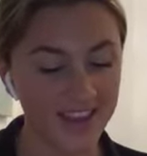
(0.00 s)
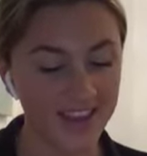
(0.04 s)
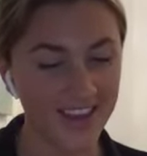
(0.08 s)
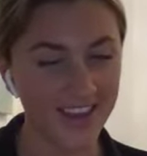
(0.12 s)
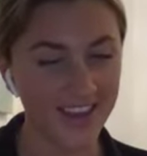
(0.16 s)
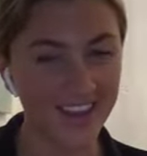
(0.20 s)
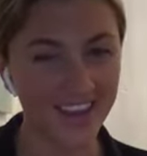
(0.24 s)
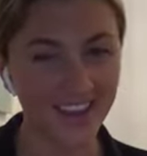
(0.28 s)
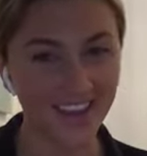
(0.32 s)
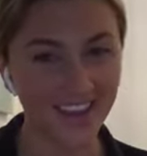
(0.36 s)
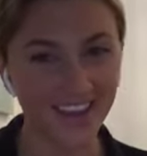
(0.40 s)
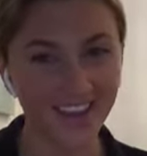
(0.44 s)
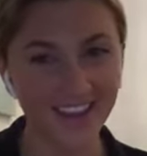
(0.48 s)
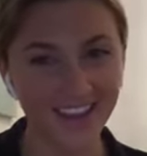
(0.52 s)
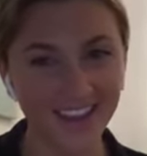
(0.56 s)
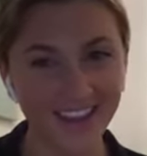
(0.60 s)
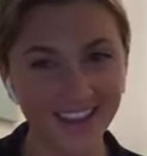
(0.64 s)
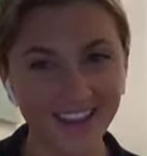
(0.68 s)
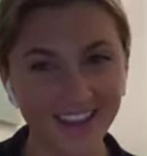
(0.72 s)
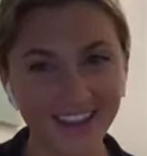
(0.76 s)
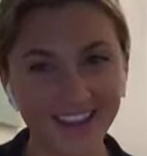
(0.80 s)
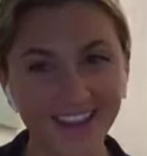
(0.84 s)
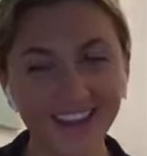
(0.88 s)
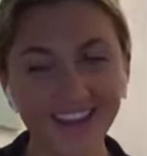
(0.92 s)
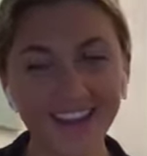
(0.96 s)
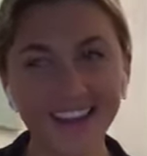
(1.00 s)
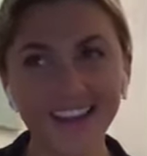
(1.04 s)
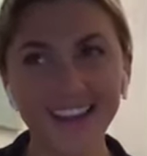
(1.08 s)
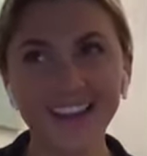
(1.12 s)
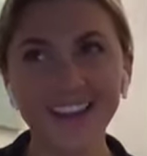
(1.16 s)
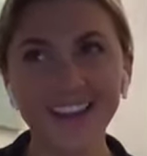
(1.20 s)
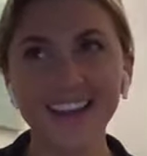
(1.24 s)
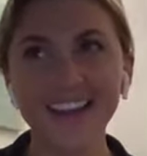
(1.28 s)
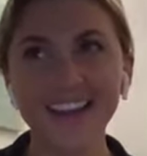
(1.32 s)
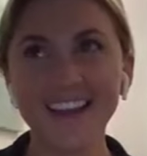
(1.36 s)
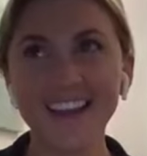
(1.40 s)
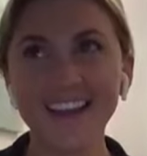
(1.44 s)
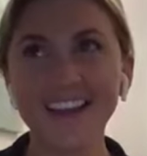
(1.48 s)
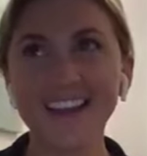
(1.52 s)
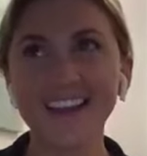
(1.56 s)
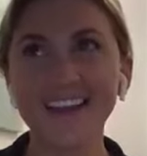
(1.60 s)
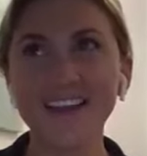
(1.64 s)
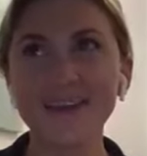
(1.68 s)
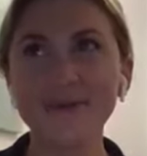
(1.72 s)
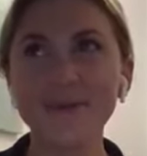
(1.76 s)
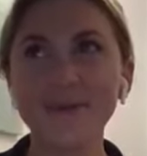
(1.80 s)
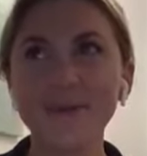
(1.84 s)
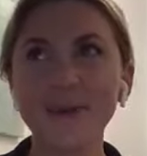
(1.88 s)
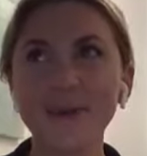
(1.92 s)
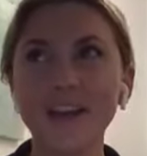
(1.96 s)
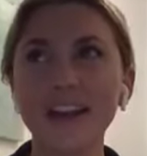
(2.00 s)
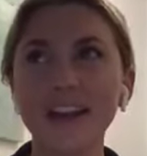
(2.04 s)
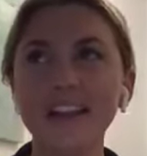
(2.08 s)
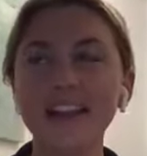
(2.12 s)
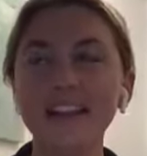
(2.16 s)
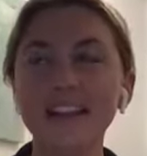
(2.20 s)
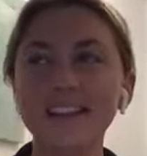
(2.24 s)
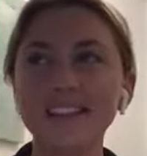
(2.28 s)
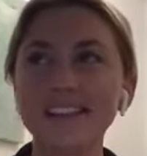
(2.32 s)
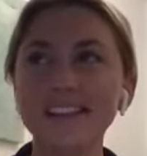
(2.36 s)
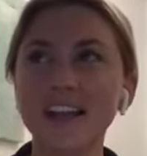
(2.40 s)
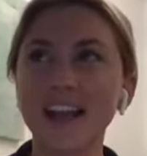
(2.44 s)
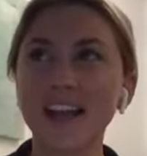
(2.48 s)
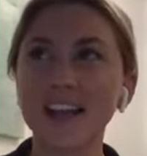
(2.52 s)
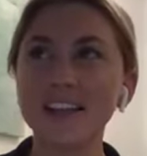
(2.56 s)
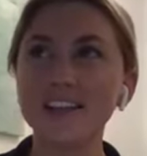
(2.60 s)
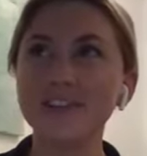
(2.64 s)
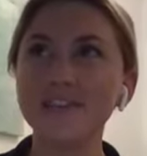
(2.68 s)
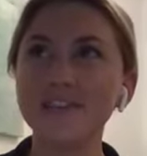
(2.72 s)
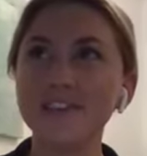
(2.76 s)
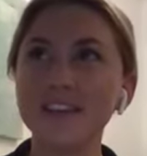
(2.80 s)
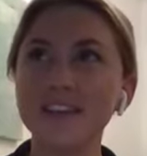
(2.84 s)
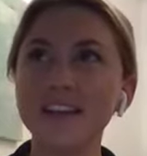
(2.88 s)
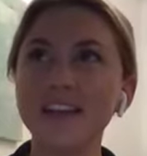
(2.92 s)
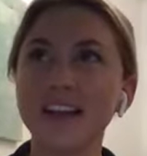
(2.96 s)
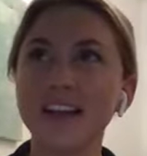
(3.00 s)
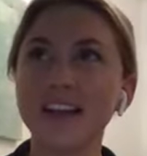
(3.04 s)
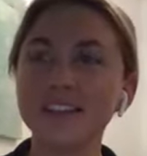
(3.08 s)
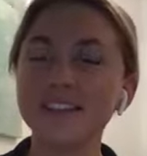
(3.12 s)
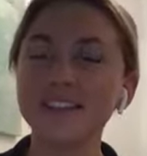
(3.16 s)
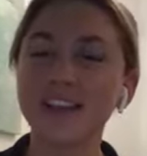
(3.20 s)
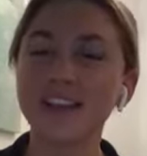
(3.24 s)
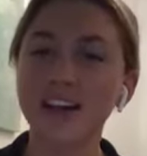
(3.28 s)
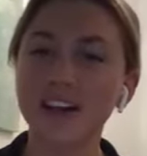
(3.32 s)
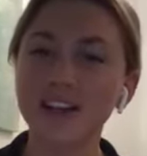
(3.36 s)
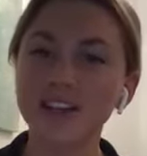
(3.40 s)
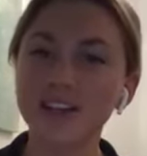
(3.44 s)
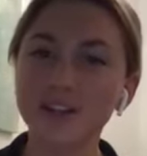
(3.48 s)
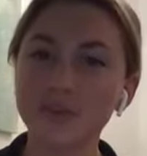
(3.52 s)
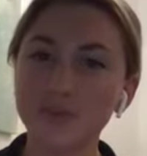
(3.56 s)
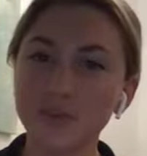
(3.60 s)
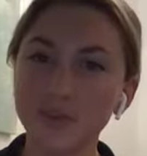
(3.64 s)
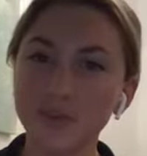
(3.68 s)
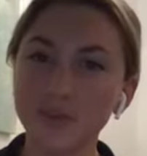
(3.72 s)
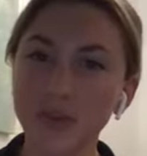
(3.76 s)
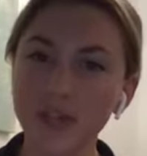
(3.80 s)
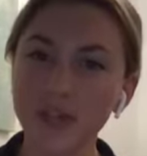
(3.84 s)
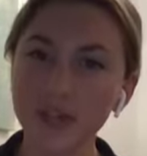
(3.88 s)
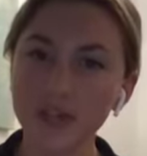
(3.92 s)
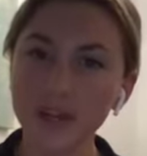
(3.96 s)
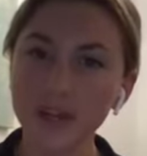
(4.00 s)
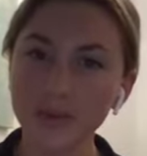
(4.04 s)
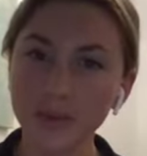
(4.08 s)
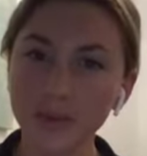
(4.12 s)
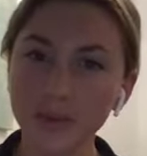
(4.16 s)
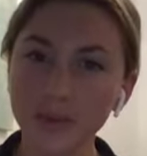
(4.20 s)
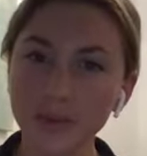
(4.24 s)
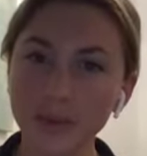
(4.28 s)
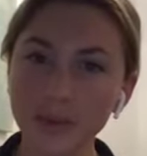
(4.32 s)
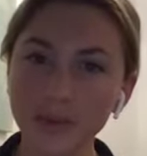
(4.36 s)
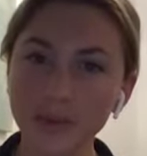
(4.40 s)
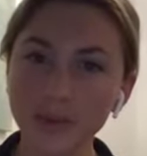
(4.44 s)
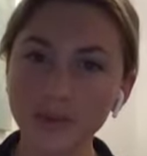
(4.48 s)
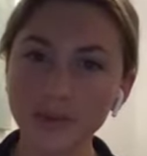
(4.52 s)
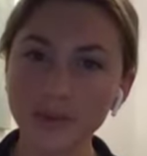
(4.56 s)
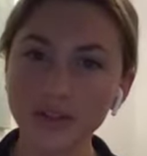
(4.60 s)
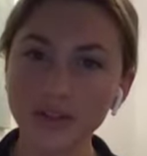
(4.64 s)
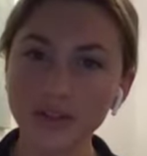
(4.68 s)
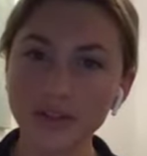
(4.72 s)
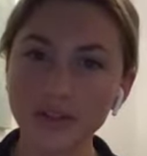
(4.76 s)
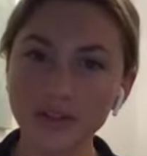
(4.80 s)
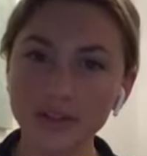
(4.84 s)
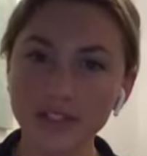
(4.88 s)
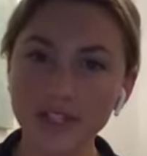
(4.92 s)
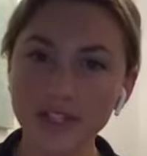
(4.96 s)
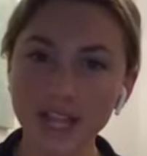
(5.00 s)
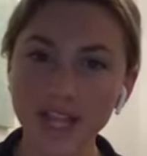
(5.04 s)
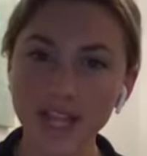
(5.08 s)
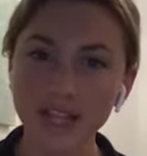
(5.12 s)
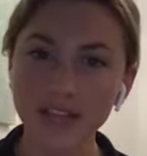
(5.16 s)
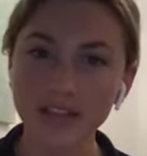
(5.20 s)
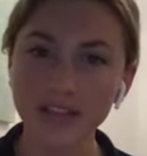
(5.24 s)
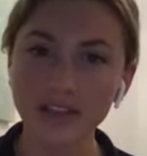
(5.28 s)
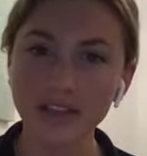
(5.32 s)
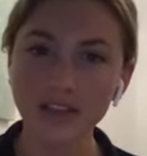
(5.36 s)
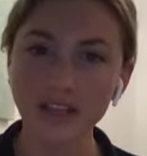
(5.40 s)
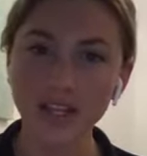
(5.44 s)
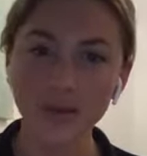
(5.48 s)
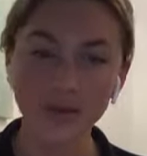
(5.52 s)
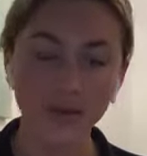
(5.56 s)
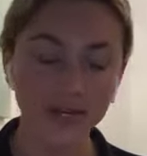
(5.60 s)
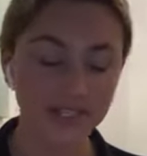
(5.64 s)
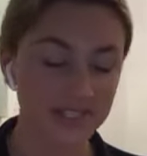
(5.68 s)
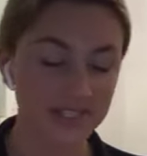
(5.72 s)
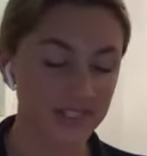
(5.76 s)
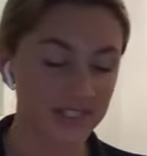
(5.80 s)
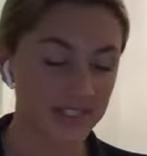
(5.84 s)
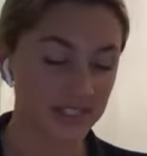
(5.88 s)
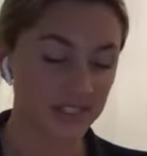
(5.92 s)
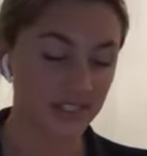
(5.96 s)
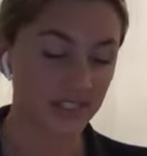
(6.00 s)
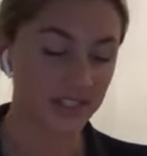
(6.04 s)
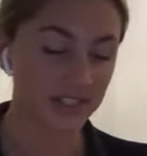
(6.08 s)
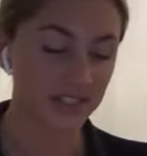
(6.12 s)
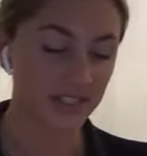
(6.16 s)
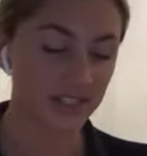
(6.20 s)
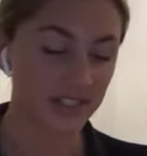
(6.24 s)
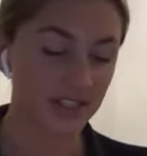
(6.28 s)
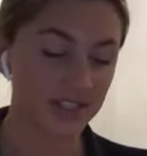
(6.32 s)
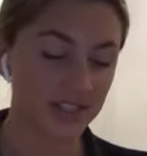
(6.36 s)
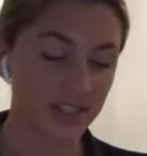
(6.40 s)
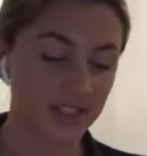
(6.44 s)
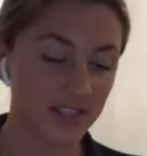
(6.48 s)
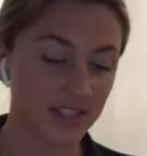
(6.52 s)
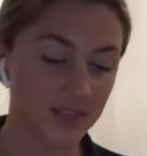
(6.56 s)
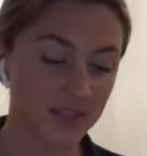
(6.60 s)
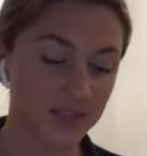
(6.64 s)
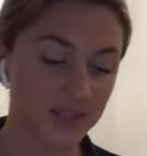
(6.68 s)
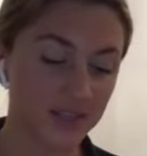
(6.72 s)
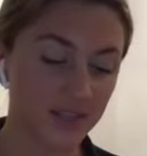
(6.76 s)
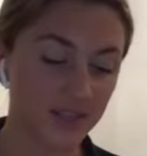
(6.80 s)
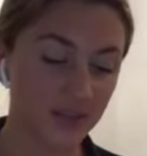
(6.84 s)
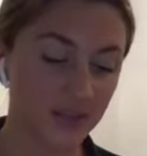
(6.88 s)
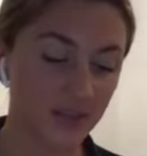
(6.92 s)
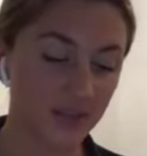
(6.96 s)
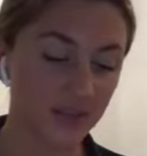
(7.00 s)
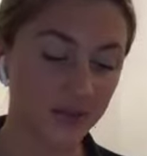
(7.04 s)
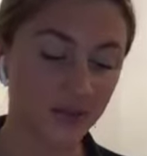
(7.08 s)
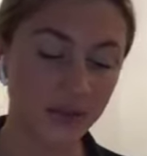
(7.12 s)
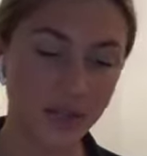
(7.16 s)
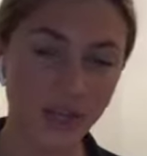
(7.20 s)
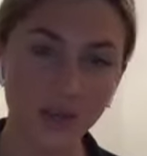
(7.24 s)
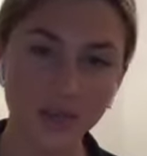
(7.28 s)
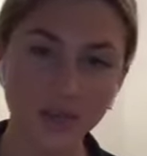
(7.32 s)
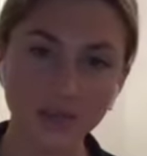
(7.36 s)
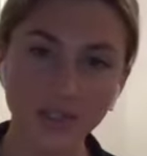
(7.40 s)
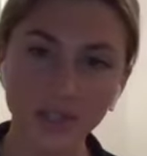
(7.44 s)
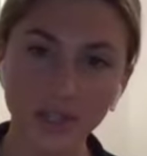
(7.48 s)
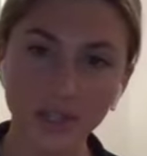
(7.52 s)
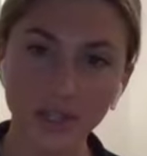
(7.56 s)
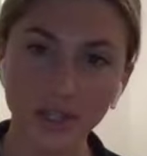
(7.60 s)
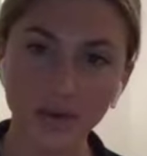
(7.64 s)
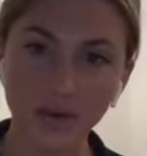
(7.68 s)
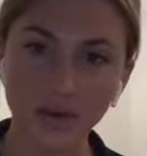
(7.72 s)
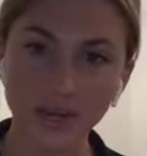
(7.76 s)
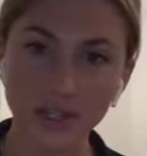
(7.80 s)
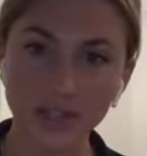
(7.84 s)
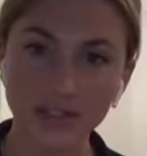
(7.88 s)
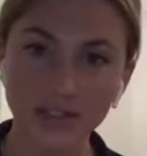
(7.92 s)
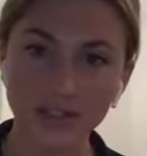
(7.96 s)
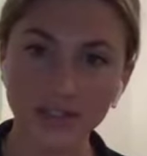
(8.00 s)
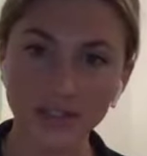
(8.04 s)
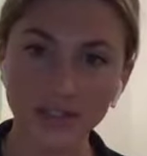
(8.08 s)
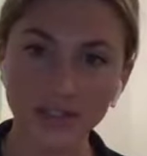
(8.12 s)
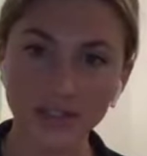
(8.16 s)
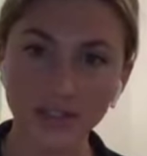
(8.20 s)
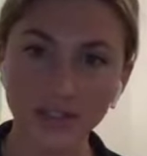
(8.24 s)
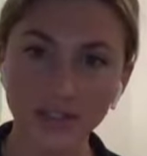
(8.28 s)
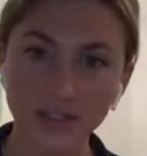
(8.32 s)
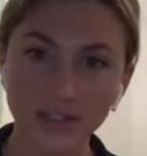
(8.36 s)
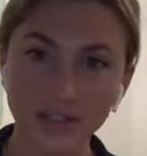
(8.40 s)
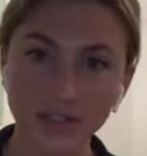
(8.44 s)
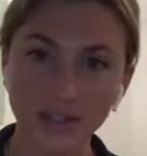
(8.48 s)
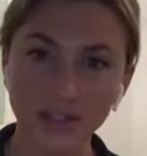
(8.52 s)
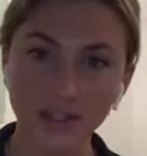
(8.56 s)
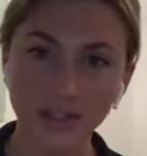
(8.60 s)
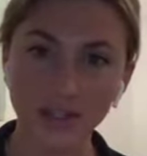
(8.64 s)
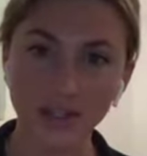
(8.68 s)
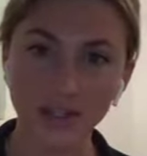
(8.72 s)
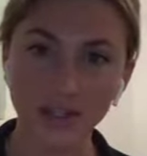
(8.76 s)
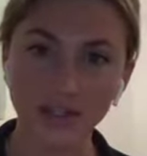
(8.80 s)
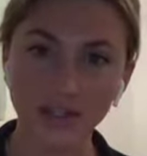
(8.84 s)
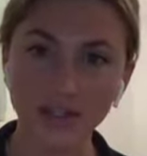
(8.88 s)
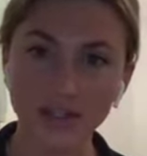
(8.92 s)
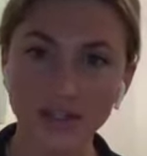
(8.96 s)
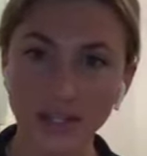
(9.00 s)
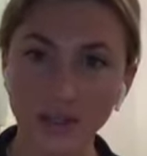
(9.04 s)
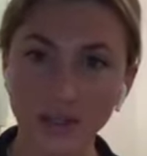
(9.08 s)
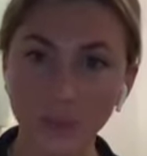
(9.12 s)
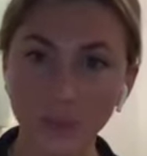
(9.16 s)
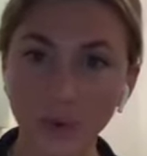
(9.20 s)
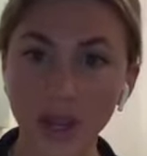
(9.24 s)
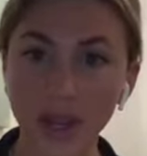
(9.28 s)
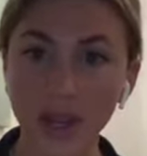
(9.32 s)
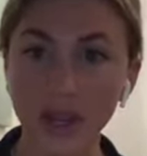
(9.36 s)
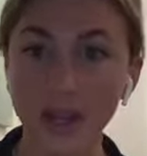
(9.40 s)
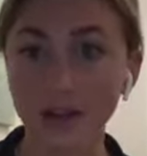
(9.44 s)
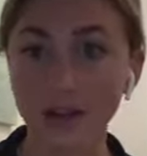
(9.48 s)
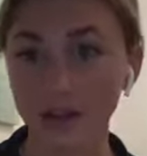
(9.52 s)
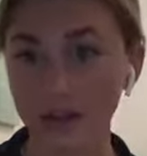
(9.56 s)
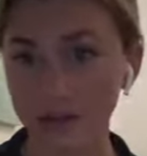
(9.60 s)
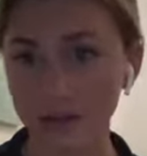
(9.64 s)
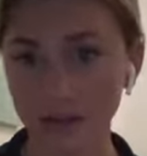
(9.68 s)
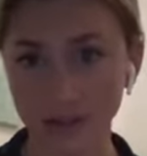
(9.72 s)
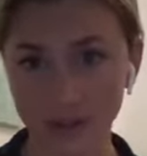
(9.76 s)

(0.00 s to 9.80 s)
But it's kind of, yeah, it's gotten to the point here where people don't take the U.S. as seriously as they used to. They don't look up to the U.S. In the same way.